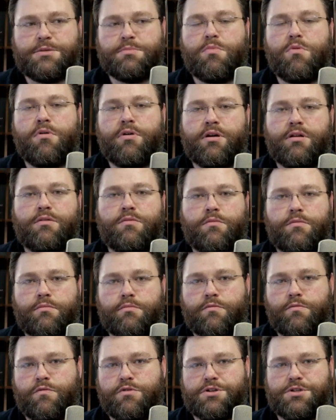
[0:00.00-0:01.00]
this point,
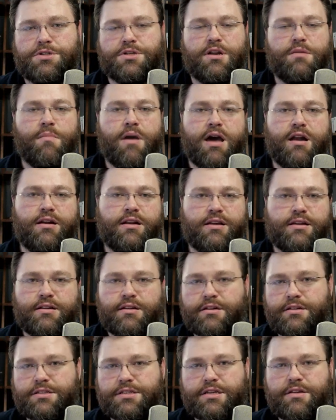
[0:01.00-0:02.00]
we're just going to mount it in
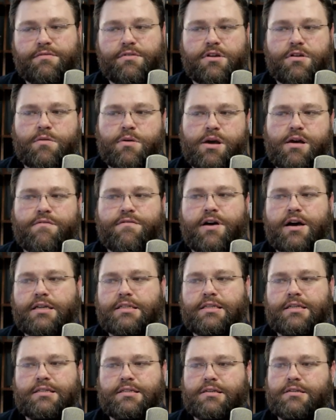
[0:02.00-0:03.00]
and see if the UEFI
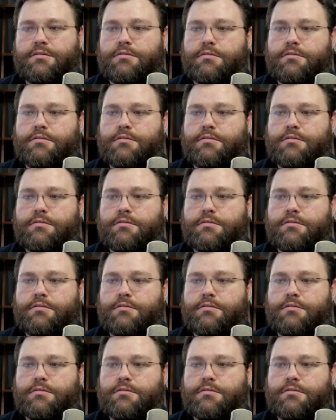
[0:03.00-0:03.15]
sees